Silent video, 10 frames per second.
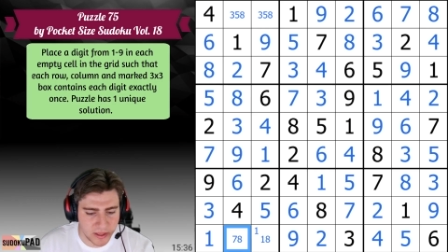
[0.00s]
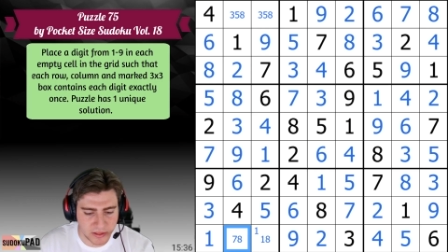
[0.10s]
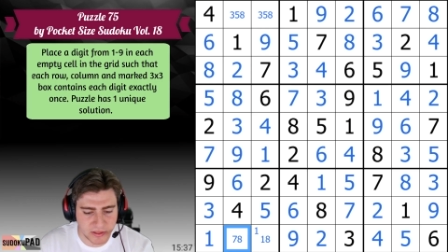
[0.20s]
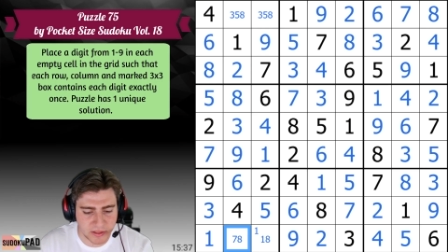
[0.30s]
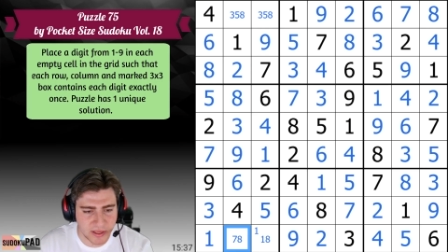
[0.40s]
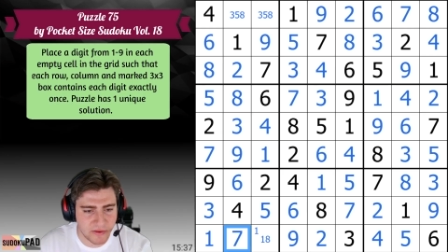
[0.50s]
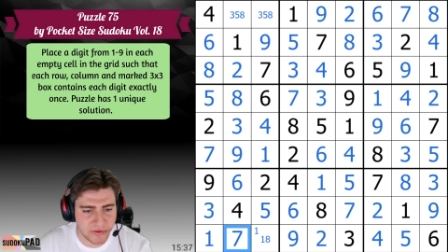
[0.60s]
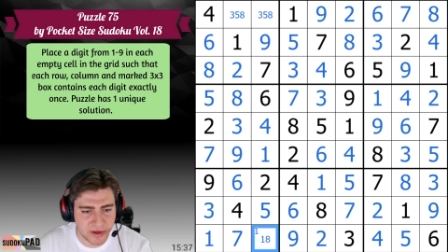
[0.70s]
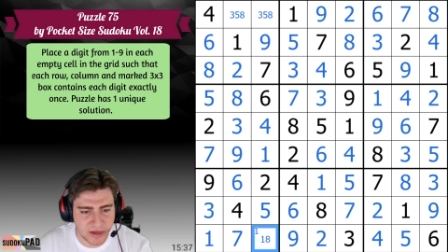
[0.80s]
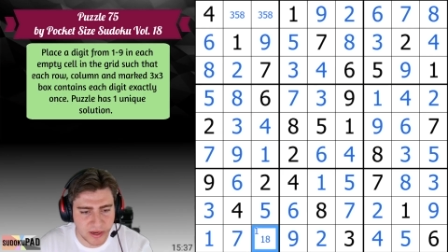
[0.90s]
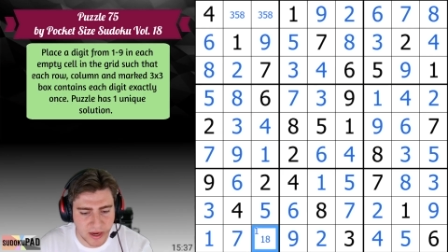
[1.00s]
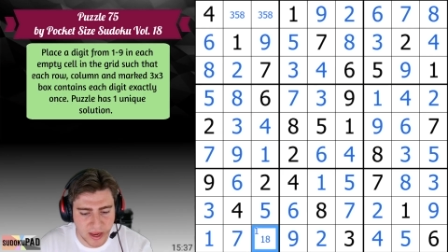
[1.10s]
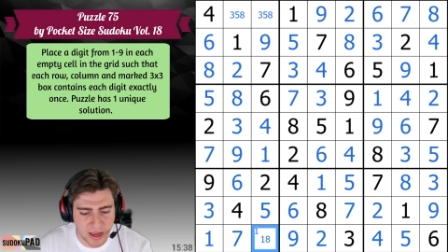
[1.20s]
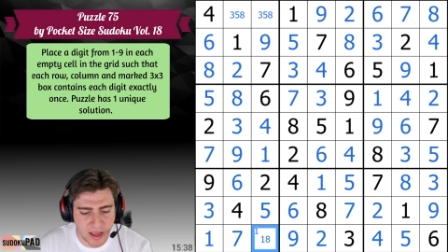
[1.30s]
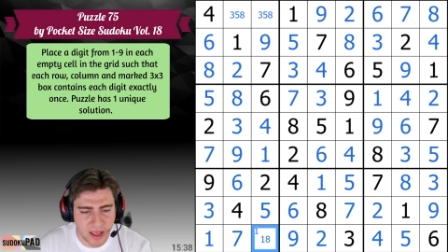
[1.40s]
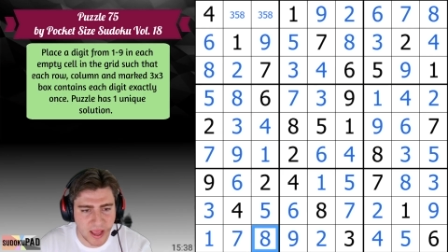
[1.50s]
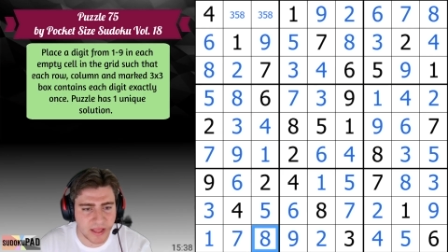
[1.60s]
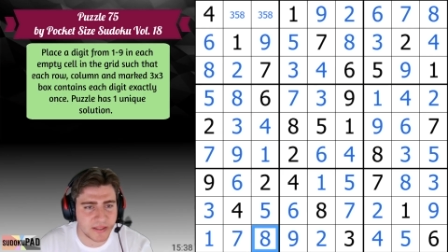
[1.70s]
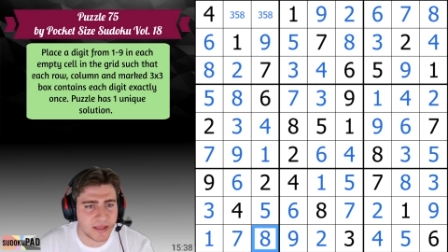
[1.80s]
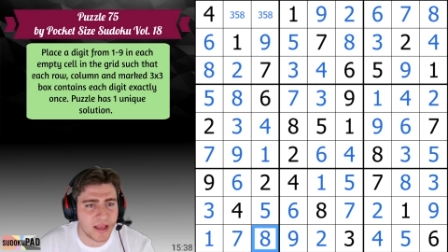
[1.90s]
7,
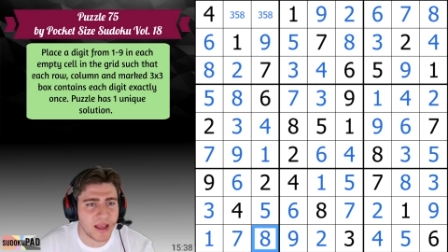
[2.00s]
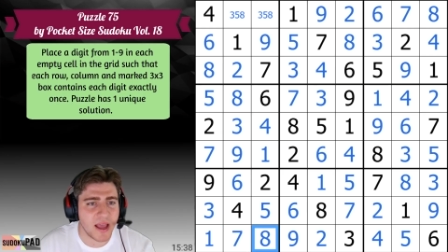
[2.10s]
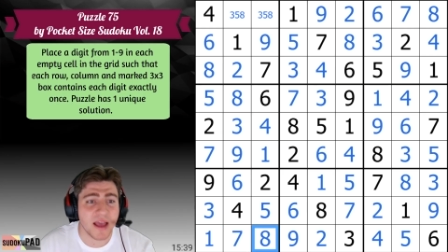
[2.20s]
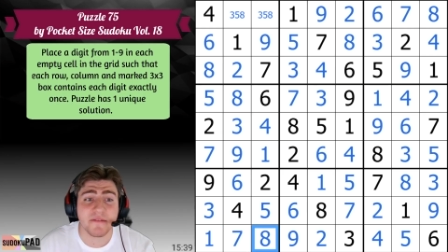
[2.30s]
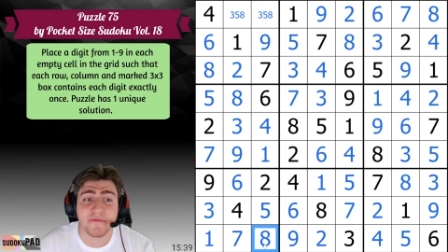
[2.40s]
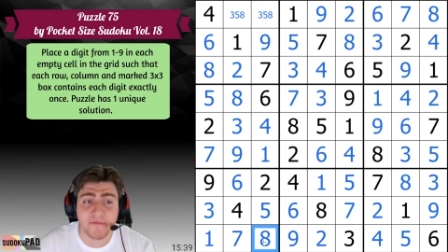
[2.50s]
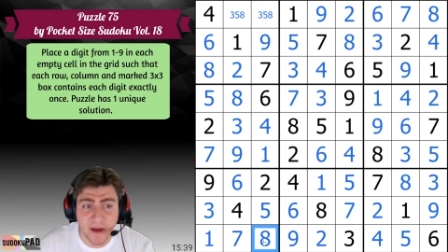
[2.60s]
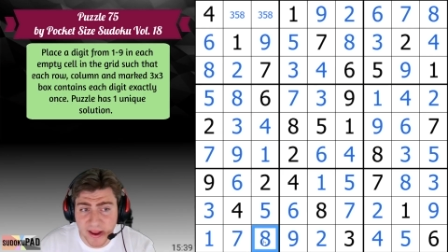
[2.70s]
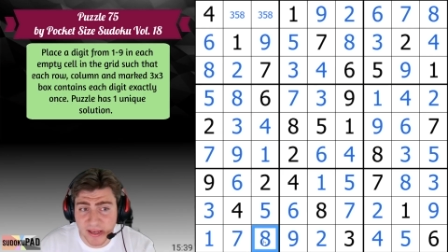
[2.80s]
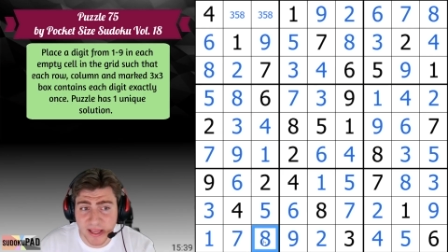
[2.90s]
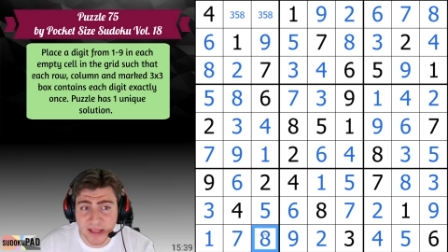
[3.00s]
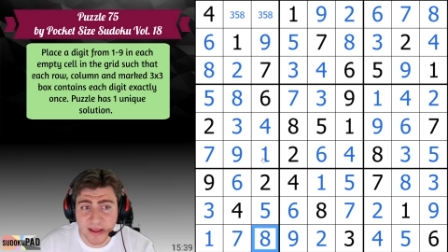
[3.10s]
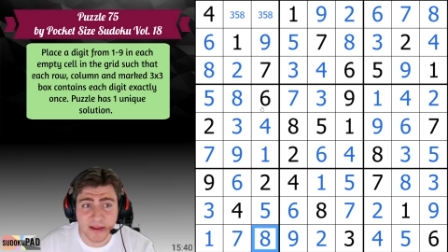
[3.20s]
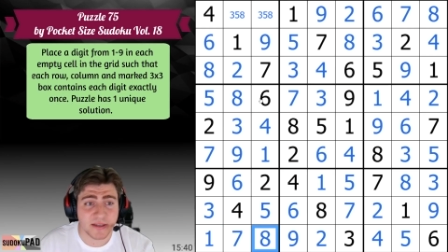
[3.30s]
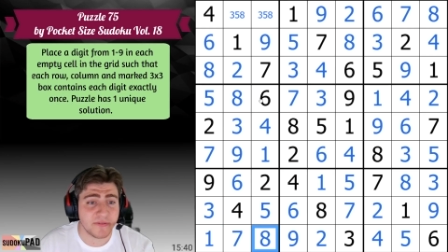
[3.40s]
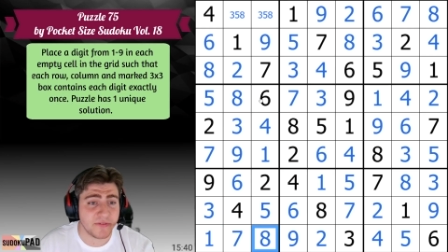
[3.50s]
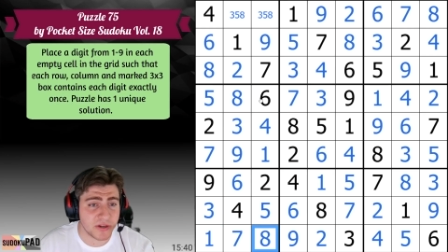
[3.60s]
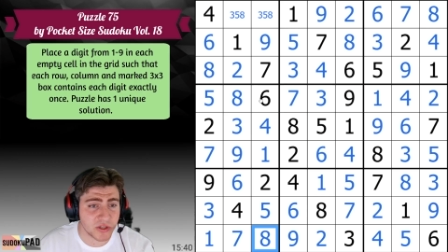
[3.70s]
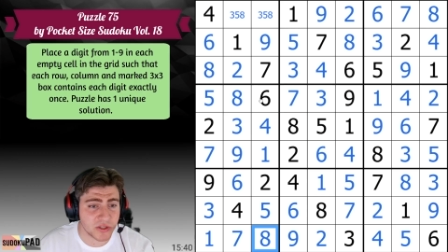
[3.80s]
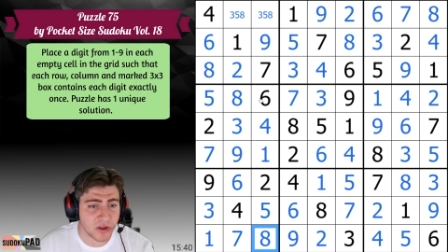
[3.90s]
8, and finally, to
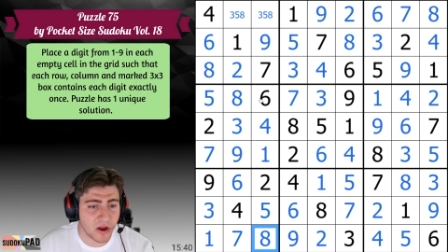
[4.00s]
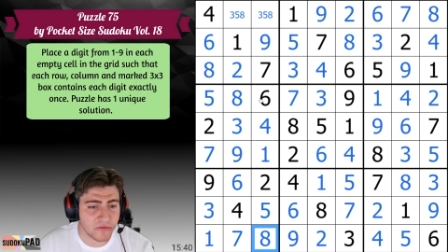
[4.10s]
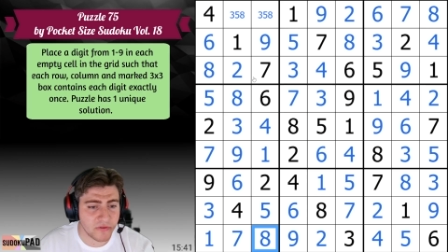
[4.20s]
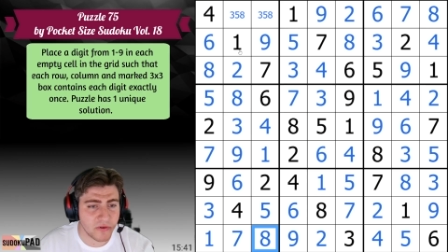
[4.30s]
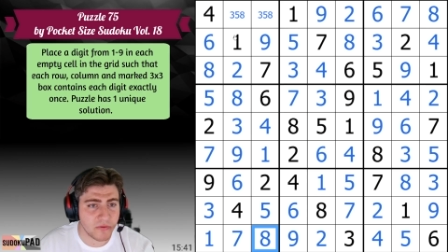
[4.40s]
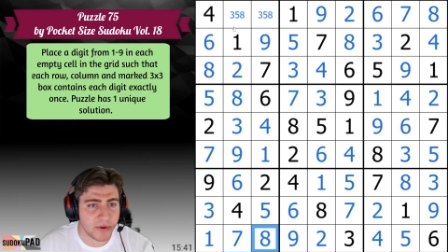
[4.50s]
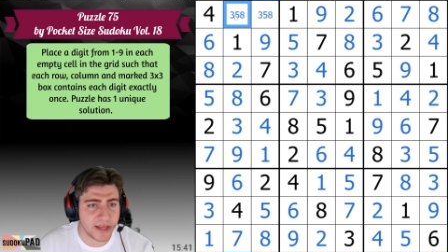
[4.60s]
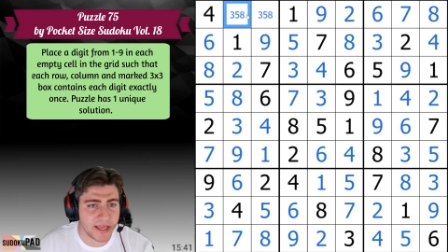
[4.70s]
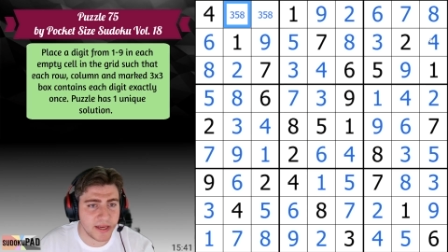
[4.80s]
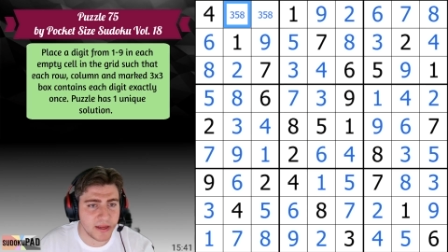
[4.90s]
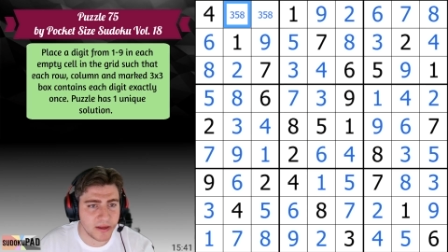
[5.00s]
finish us off, we need